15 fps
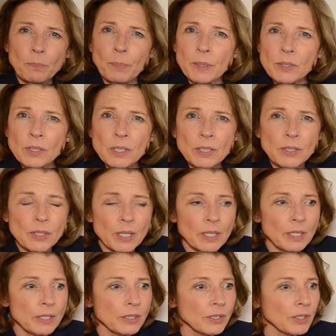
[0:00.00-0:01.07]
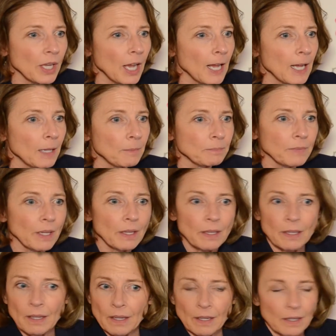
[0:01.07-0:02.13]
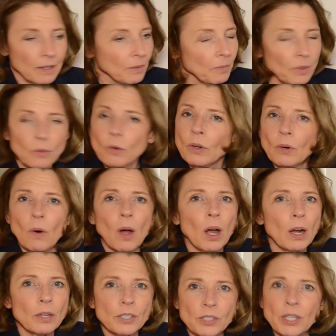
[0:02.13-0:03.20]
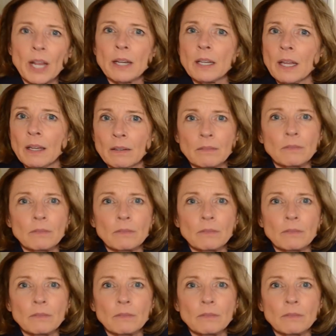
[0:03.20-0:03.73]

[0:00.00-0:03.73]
businesses who are standing